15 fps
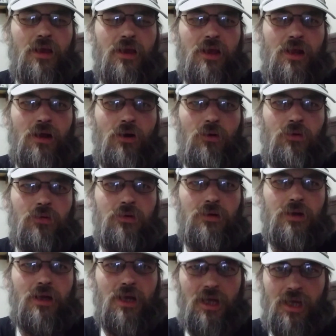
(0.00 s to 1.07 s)
you know,
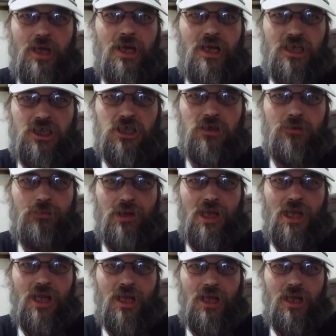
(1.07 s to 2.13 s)
it should
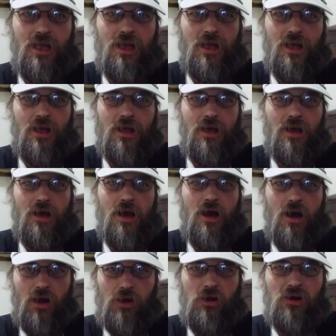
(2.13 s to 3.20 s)
be
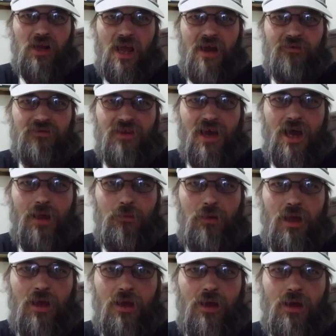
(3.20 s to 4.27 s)
a good halftime
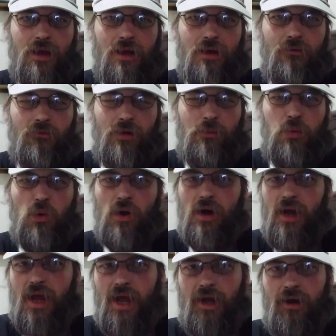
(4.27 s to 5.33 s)
report
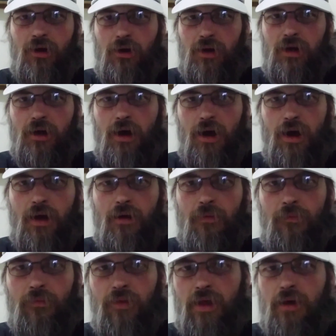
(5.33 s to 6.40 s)
and good uh,
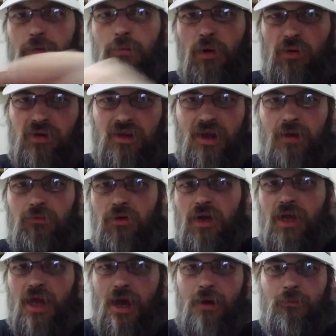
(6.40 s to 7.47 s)
post game
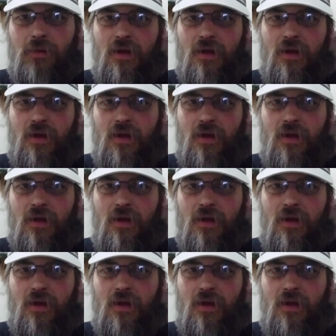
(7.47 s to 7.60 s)
recap.